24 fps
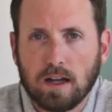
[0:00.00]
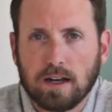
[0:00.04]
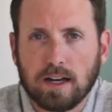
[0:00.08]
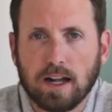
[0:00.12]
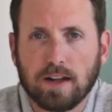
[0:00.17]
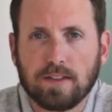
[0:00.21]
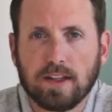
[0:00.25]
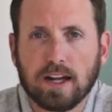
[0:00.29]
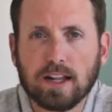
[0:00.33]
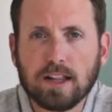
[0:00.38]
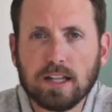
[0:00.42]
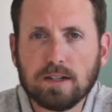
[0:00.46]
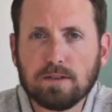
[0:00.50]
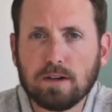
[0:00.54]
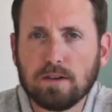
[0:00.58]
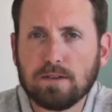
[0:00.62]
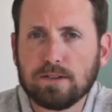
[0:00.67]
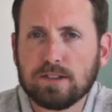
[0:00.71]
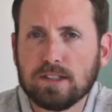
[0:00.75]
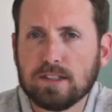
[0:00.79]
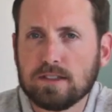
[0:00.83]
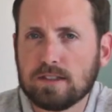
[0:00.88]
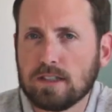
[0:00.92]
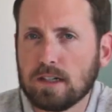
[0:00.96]
Now that level of
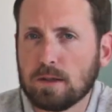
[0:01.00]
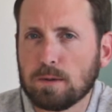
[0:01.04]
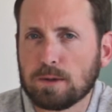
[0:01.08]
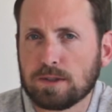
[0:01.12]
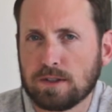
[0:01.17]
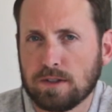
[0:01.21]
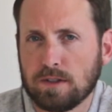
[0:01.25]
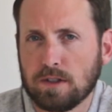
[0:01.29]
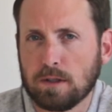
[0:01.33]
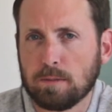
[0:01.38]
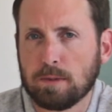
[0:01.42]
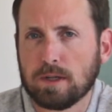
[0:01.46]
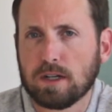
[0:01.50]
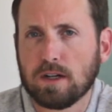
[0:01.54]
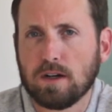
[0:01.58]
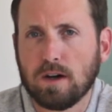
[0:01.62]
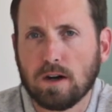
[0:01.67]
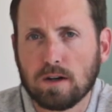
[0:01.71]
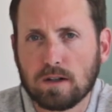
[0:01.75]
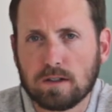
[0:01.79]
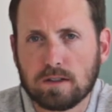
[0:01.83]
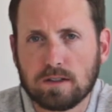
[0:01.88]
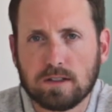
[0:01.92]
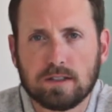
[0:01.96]
detail was a little bit
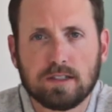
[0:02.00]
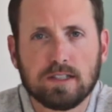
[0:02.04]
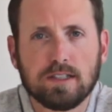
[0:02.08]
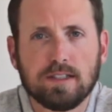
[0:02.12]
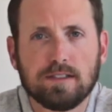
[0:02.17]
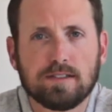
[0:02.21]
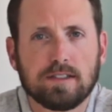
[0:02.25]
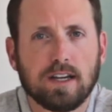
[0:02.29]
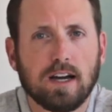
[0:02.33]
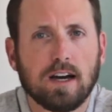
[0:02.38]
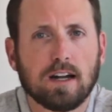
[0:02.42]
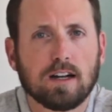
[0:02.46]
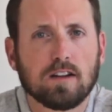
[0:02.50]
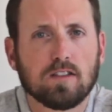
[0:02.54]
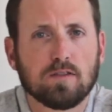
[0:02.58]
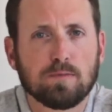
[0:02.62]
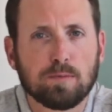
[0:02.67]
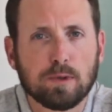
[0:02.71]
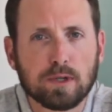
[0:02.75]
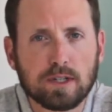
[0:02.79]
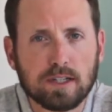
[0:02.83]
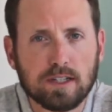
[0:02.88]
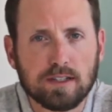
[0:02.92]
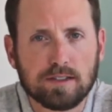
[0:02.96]
harder to tease out of
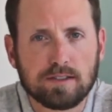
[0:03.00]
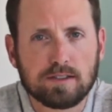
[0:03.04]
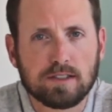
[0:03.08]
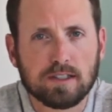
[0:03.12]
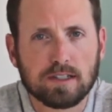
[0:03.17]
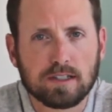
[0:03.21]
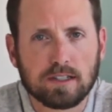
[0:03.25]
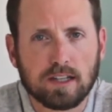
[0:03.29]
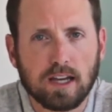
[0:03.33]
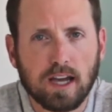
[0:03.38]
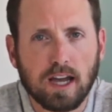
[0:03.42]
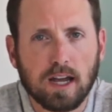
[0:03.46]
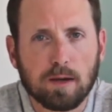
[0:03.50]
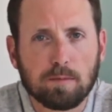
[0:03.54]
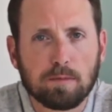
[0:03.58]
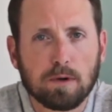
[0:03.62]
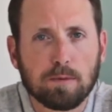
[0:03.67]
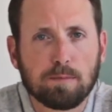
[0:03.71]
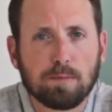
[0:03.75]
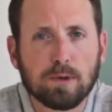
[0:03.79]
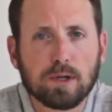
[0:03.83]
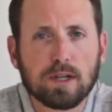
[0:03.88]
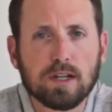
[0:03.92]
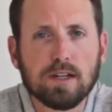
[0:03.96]
Booking's ten K,
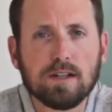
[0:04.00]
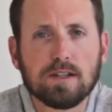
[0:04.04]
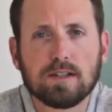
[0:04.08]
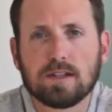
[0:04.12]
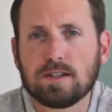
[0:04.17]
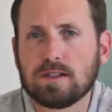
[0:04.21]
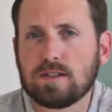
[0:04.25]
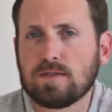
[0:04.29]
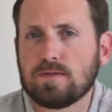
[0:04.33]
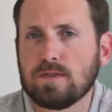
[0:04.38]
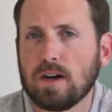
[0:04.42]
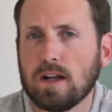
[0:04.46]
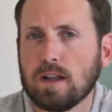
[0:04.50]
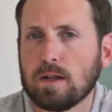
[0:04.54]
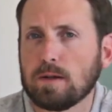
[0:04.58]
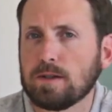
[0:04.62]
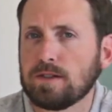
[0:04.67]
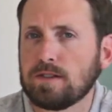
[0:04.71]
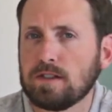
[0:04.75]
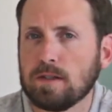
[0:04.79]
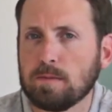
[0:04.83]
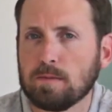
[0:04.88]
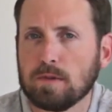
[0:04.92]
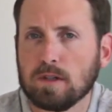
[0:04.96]
but Booking does follow a
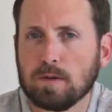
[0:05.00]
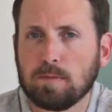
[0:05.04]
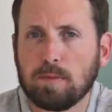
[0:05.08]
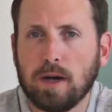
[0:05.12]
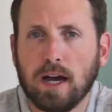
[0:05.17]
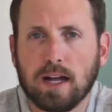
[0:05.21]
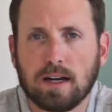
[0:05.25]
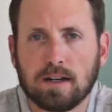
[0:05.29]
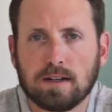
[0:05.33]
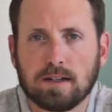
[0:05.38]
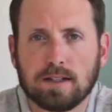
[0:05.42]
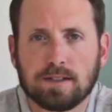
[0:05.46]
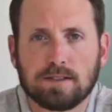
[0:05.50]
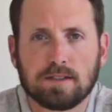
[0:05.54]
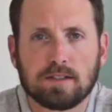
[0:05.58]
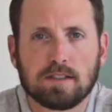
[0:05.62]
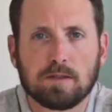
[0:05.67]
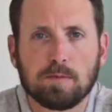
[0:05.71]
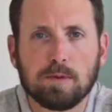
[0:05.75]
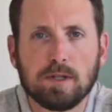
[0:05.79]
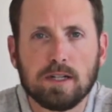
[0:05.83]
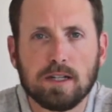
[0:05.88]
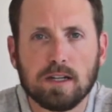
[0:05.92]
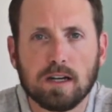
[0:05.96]
similar pattern as
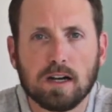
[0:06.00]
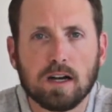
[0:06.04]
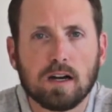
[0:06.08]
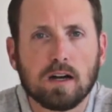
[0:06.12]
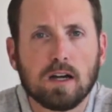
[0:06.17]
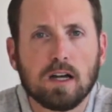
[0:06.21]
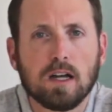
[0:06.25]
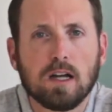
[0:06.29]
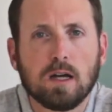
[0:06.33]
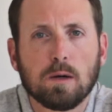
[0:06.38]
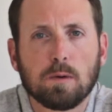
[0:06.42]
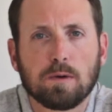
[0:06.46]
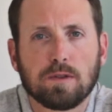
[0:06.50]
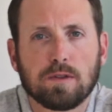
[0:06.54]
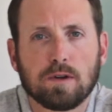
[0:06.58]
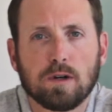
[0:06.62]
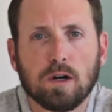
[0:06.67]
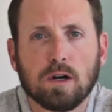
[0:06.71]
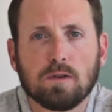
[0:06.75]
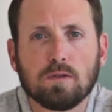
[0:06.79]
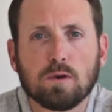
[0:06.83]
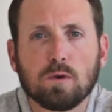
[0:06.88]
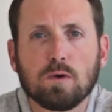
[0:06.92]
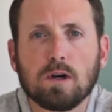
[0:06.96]
Expedia, with an
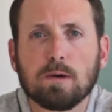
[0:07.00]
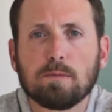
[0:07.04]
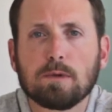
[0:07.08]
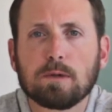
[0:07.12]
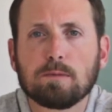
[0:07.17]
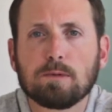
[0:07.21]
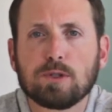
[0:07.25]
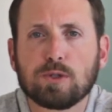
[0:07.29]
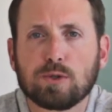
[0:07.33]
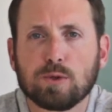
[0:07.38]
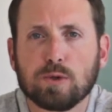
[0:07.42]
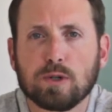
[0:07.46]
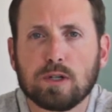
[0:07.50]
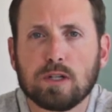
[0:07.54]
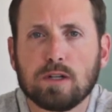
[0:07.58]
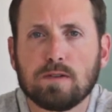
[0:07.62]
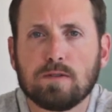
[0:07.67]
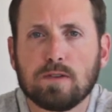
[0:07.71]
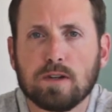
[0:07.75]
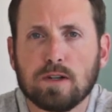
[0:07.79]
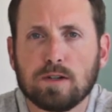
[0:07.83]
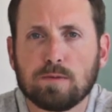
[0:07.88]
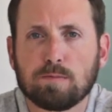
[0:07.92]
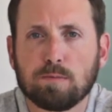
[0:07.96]
overwhelming majority of
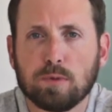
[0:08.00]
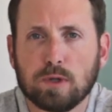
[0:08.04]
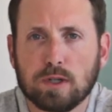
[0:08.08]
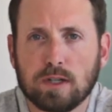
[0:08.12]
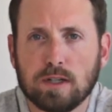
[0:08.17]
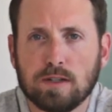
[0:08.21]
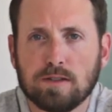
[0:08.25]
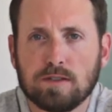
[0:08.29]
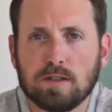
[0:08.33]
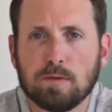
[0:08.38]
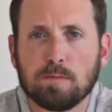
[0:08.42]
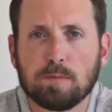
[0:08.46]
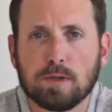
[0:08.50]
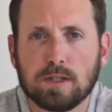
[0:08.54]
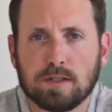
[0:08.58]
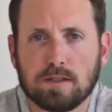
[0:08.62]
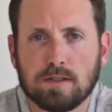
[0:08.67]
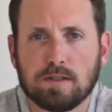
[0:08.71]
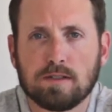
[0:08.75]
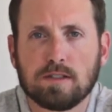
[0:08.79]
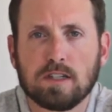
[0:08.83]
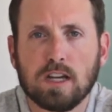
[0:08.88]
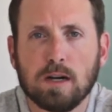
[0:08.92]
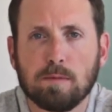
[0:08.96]
their bookings and
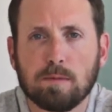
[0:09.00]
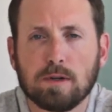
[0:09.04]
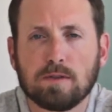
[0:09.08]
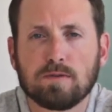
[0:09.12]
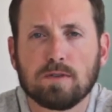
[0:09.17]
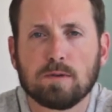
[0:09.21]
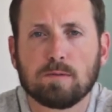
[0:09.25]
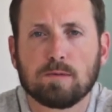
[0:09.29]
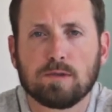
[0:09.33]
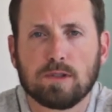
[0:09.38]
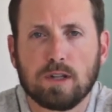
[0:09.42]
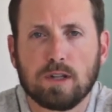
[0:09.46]
business coming from